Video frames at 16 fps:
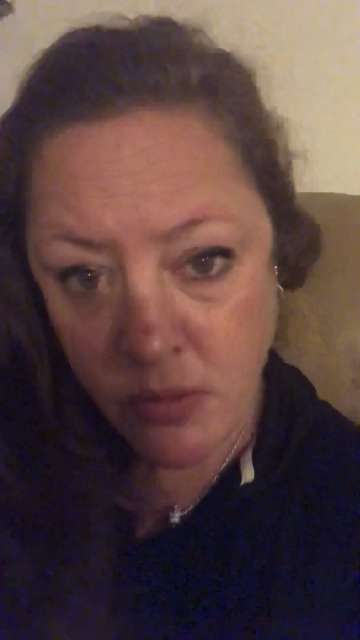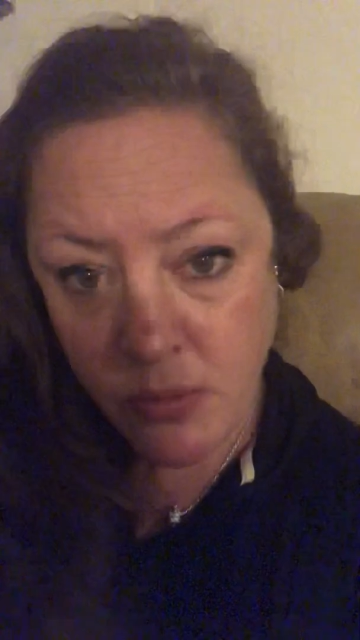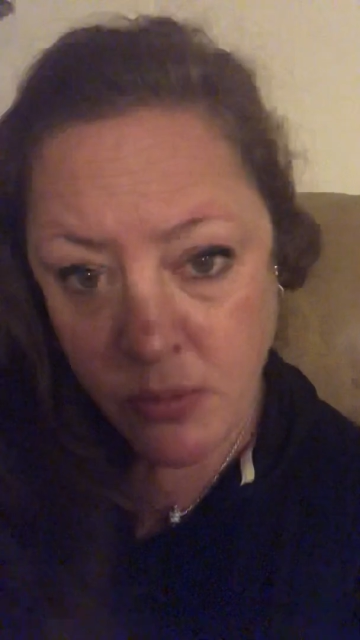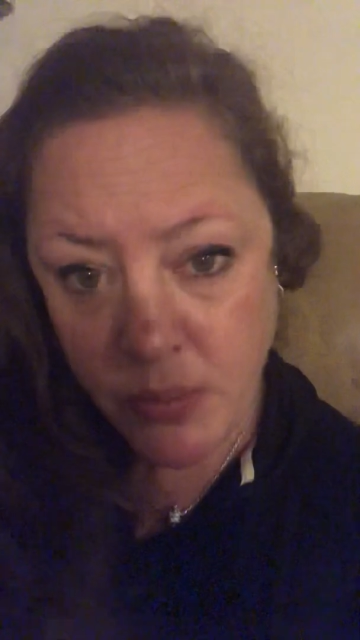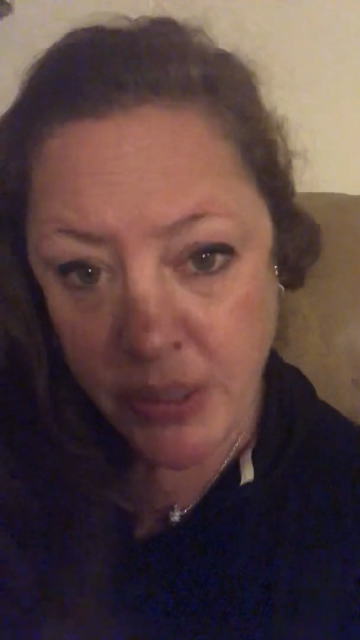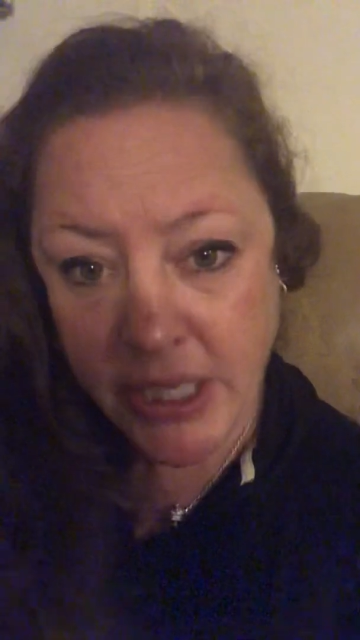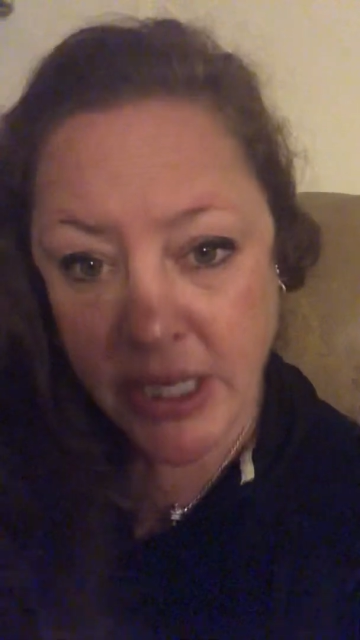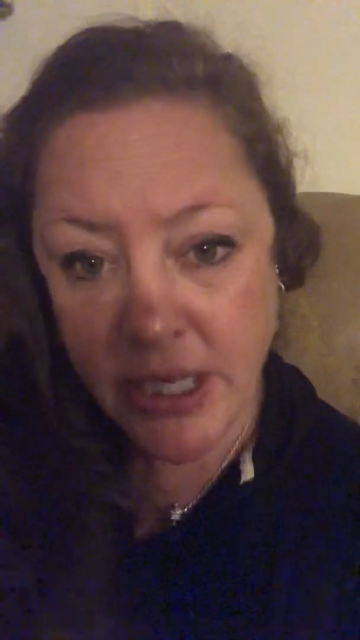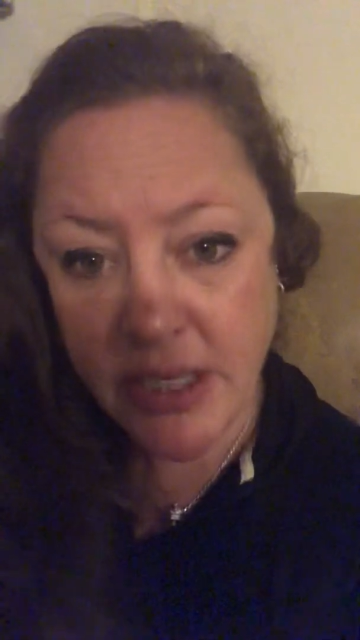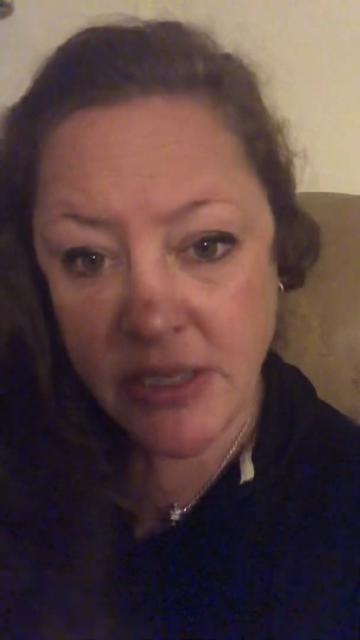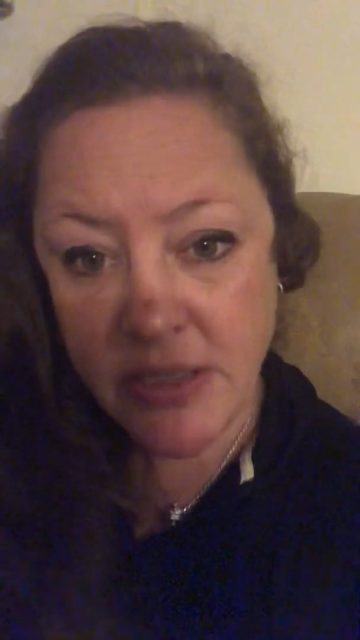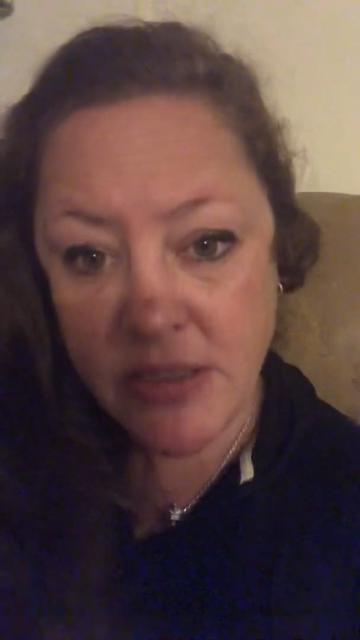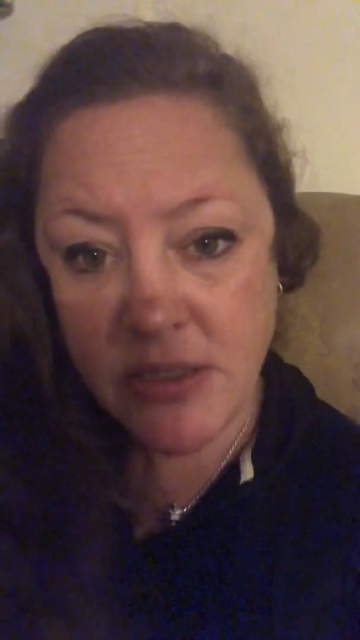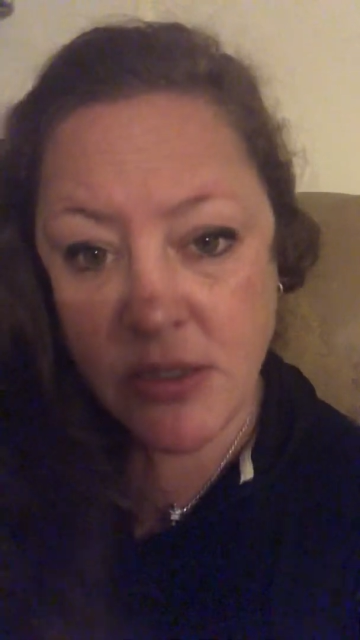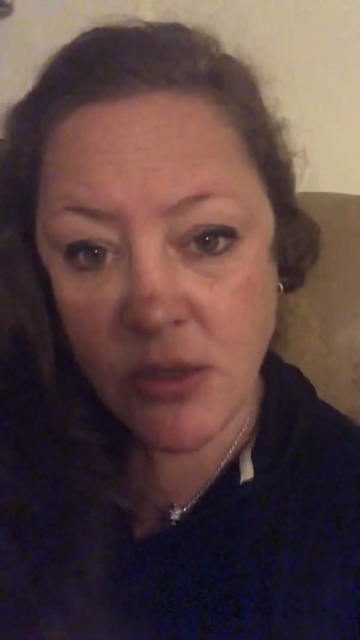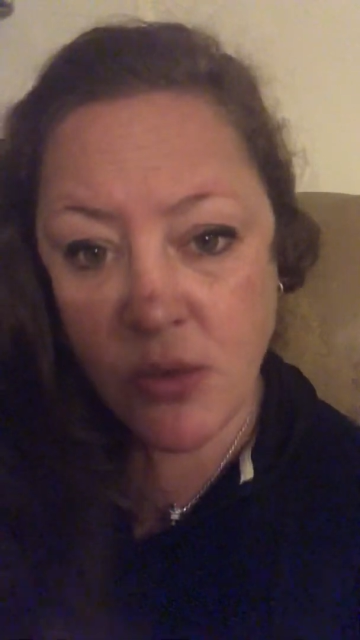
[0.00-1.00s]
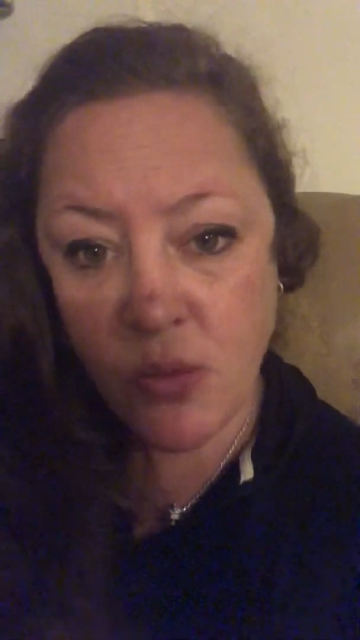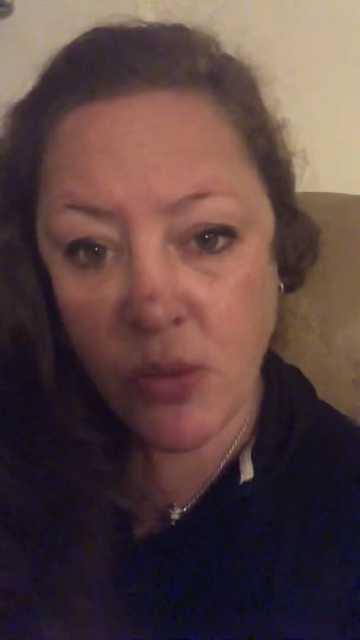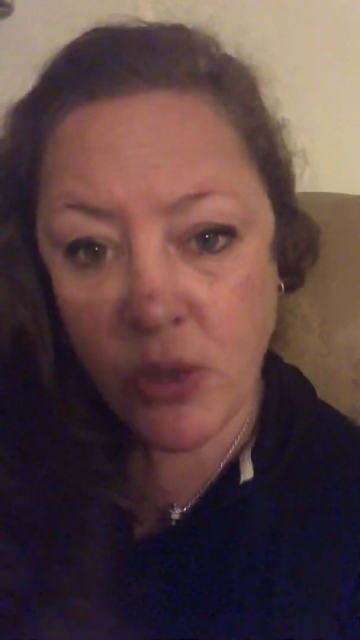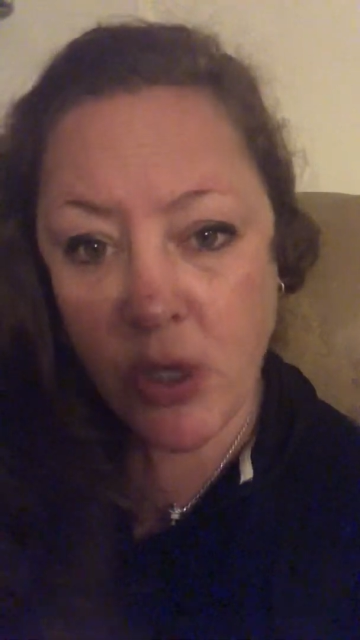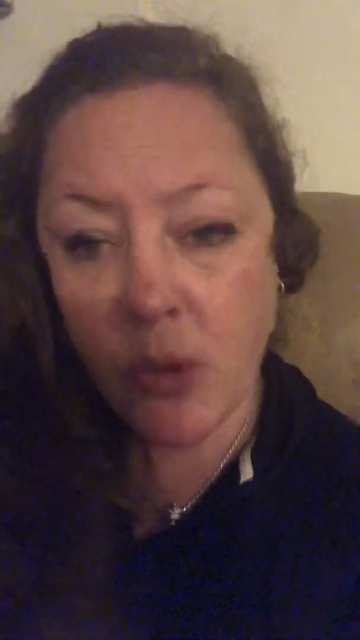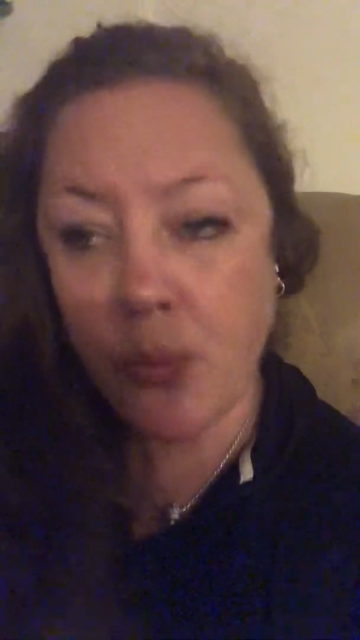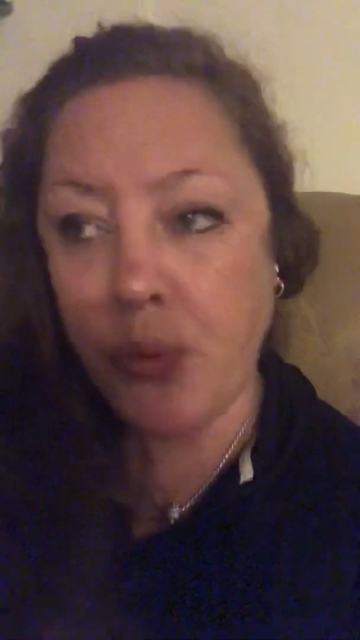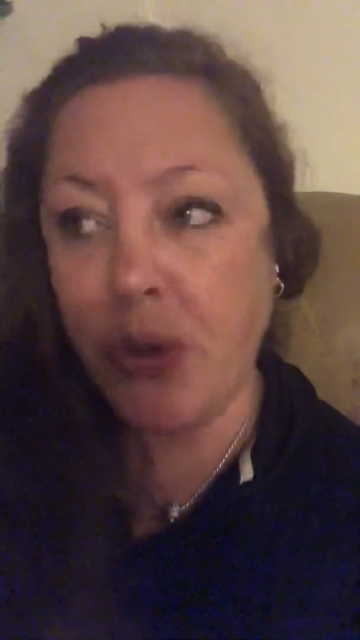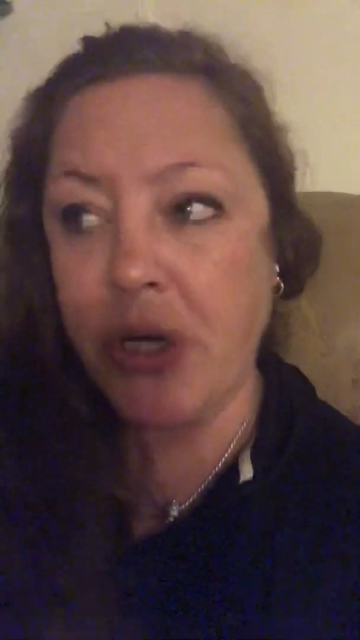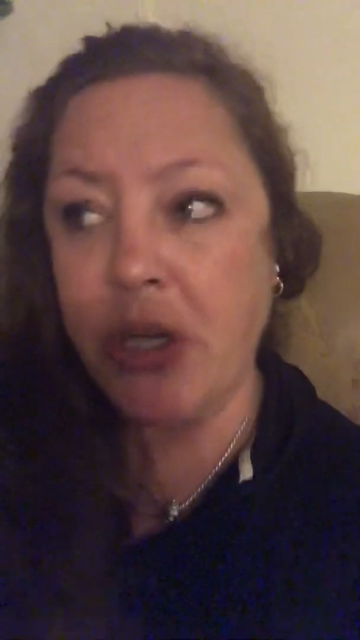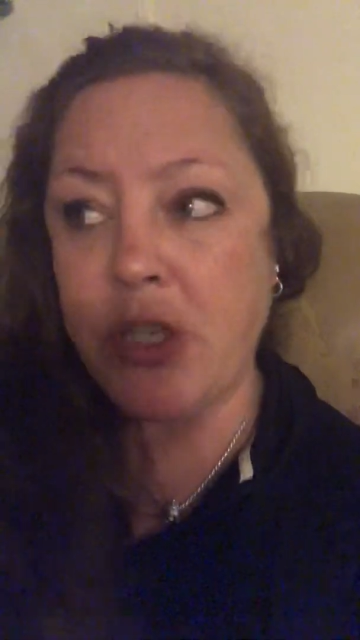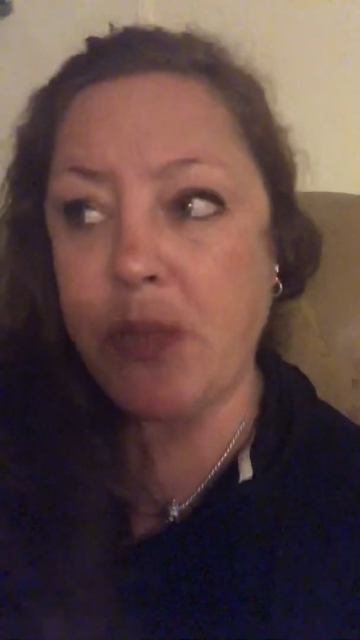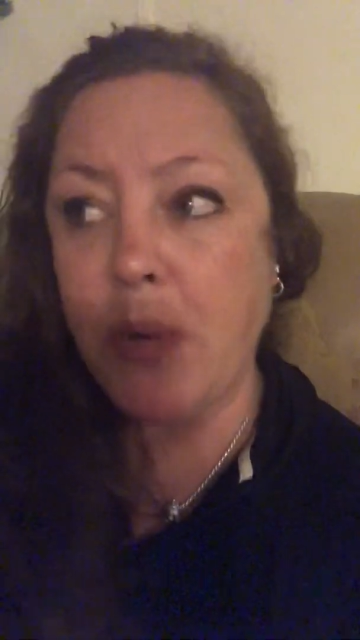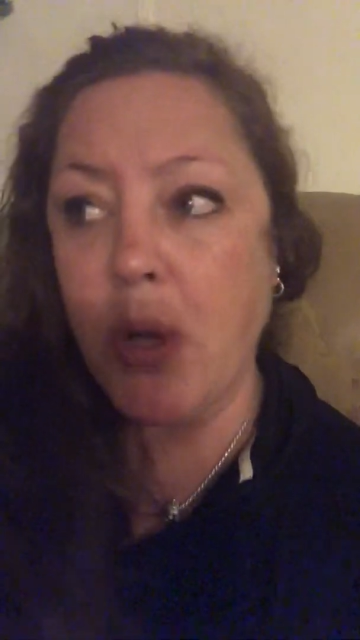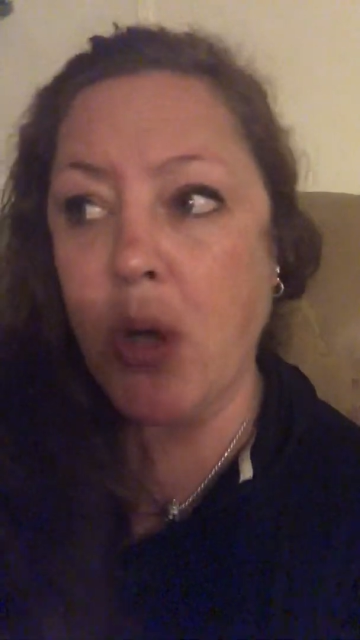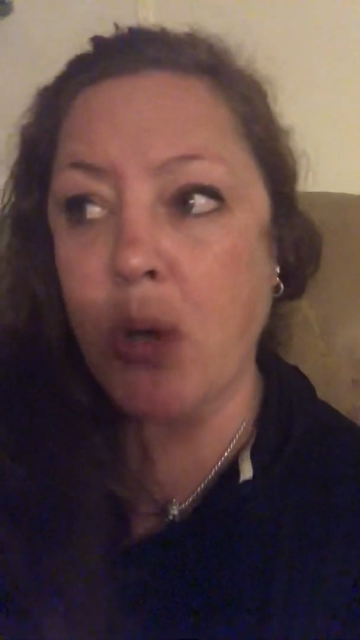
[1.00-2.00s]
Because we're
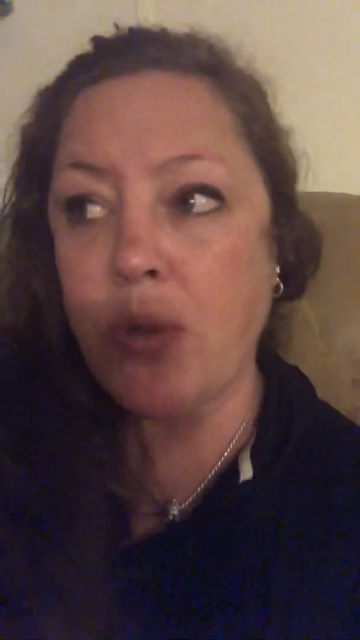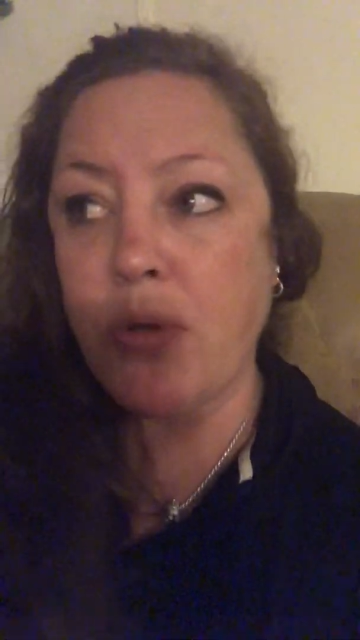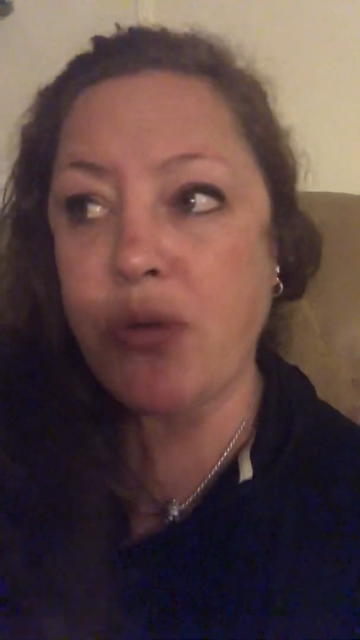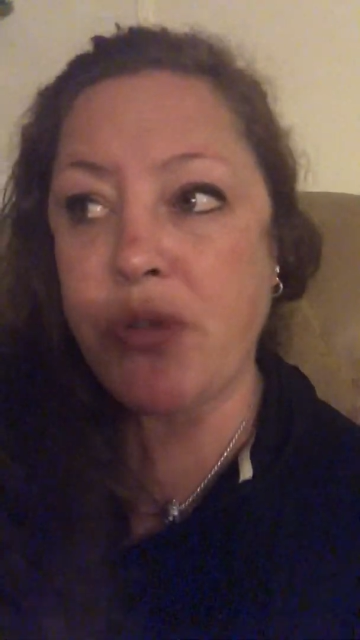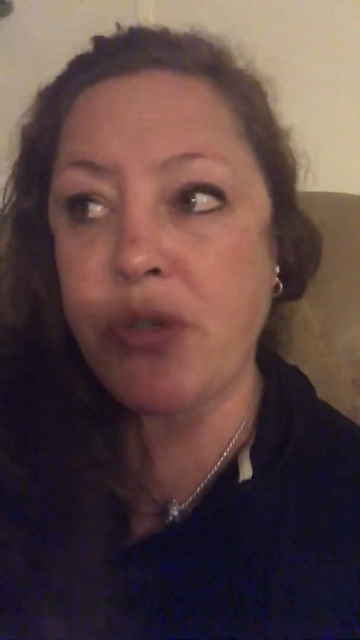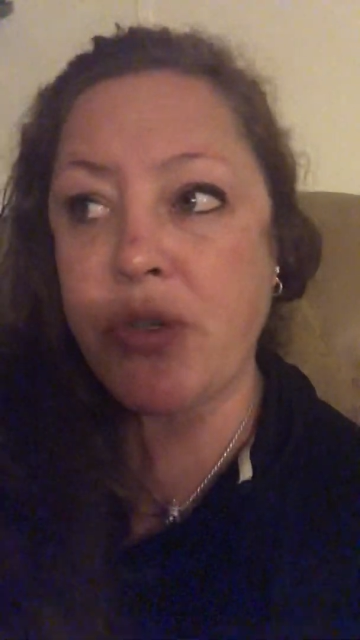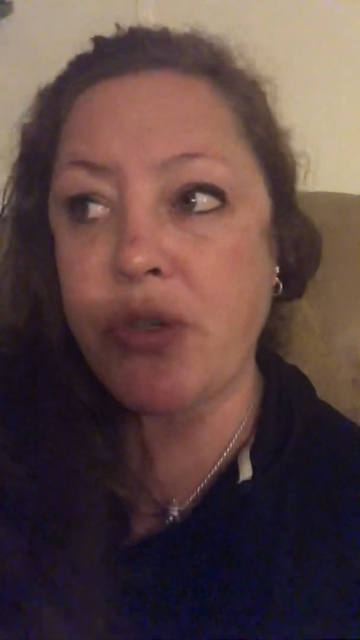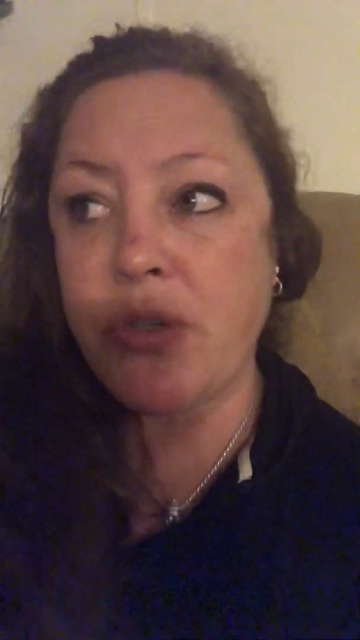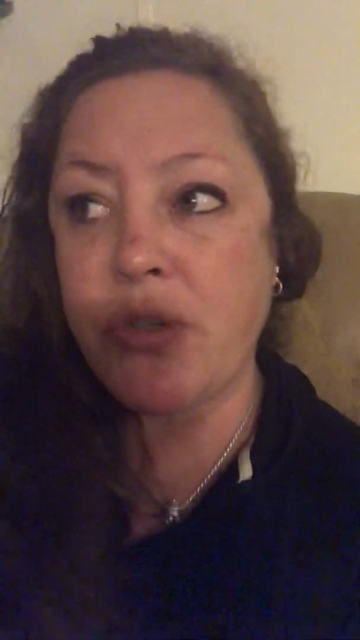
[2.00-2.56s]
predisposed